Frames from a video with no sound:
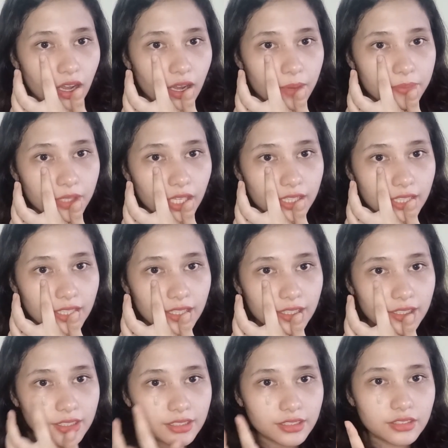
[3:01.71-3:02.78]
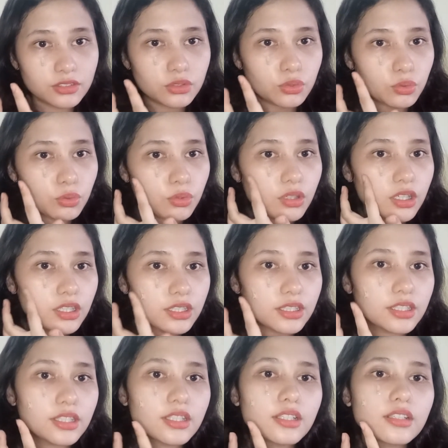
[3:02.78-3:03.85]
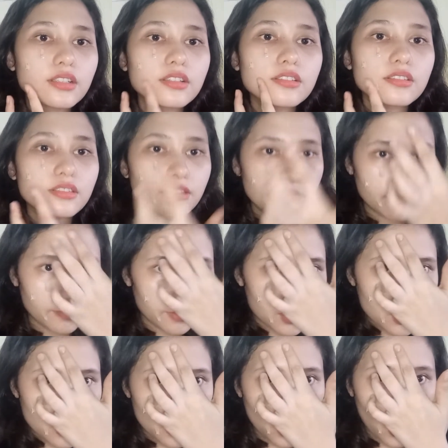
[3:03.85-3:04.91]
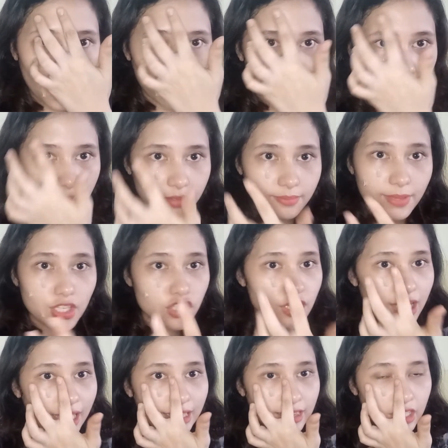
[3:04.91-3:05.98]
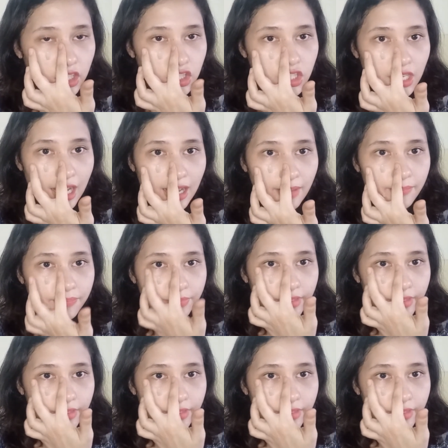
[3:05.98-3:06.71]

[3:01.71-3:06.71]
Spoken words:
Nothing too strong. Medyo light lang siya.